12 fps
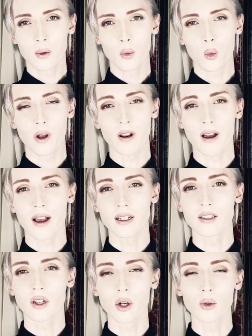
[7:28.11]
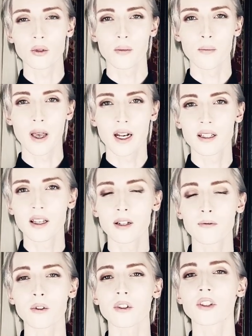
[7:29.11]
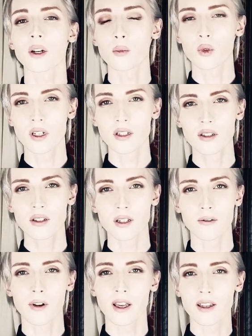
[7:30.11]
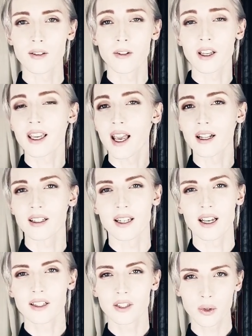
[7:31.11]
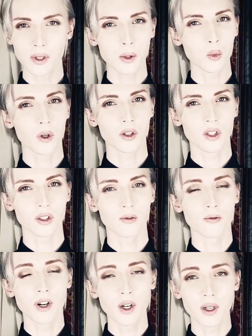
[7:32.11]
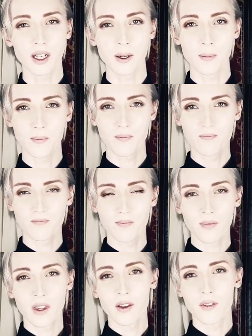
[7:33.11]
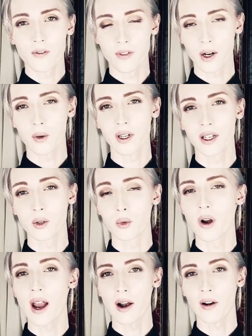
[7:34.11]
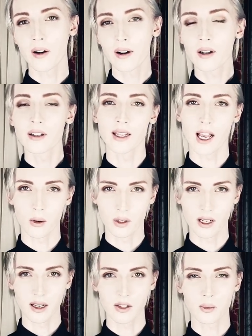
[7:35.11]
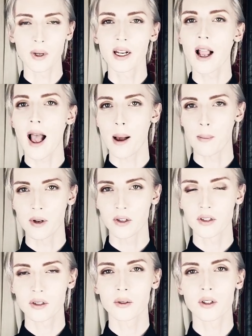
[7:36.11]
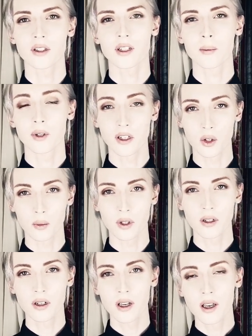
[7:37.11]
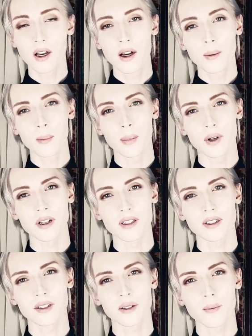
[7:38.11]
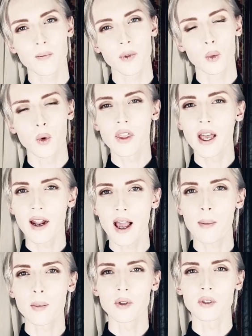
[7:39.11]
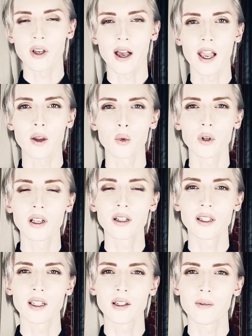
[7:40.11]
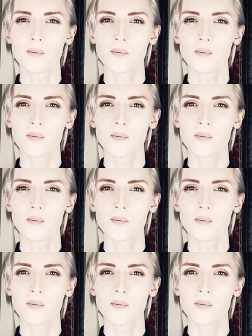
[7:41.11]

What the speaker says: when I don't meditate for some reason, if I can't get to it, which is very, very rare nowadays, but it happens because I'm a human. But when that happens, I really